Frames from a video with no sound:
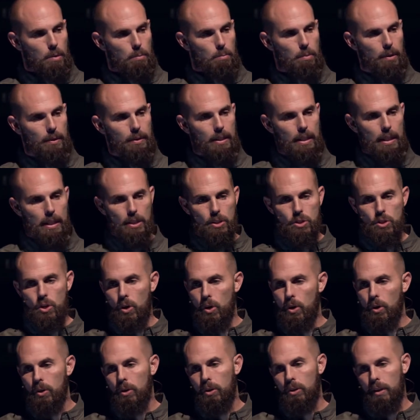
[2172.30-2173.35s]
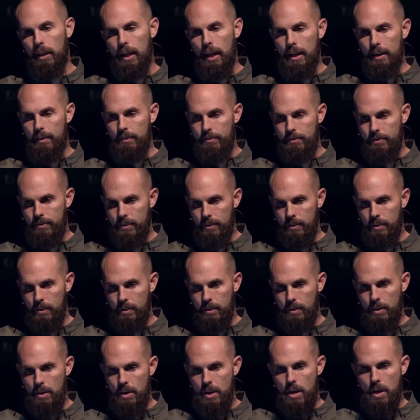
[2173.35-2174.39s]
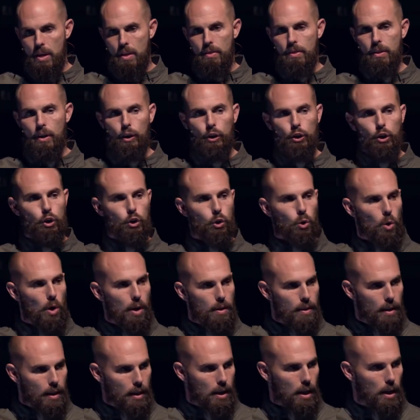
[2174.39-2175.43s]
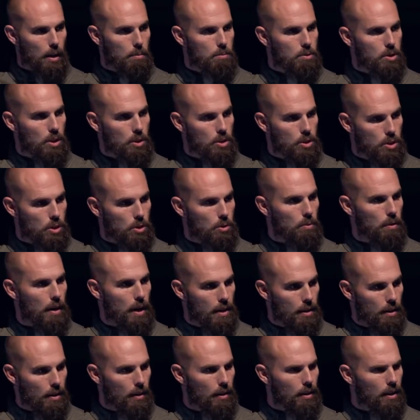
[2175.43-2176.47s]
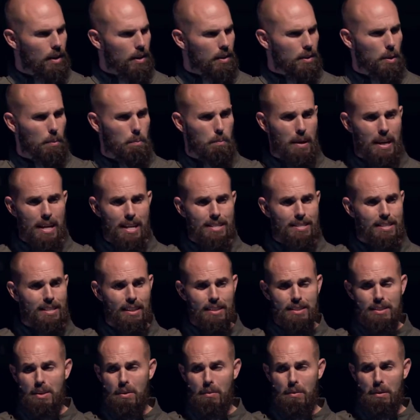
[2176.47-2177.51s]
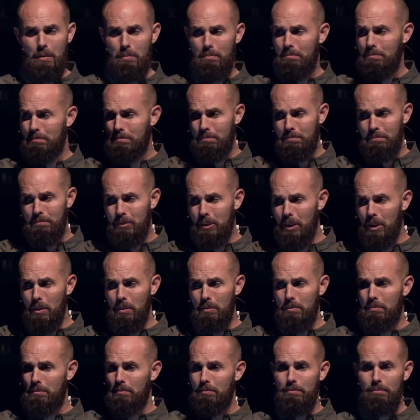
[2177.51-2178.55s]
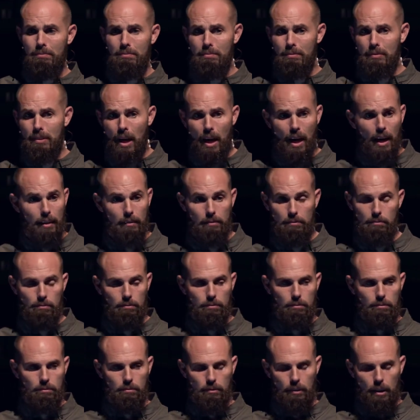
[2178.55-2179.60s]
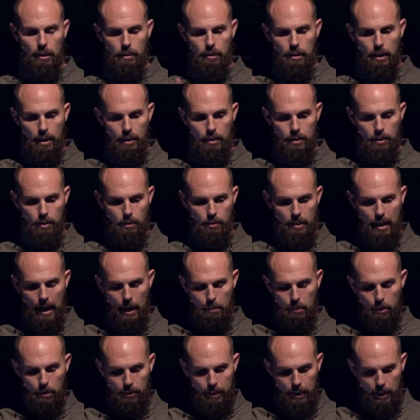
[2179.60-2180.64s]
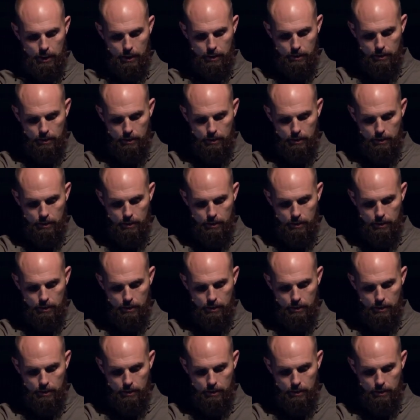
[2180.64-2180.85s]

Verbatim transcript: But the eternal life, the joy that comes in surrender, the peace that's going, dude, God, not God, dude, capital D.